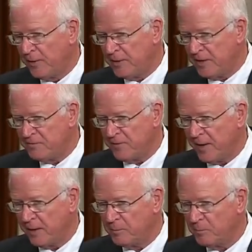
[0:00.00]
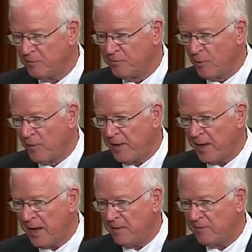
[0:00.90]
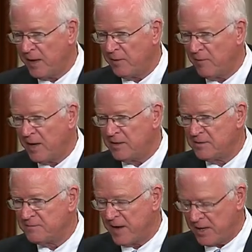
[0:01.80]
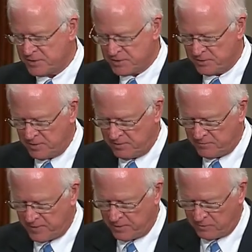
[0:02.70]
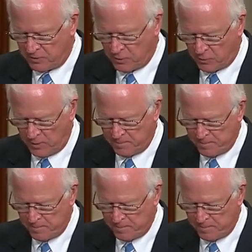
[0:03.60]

a defect before they have that right to file suit in federal court.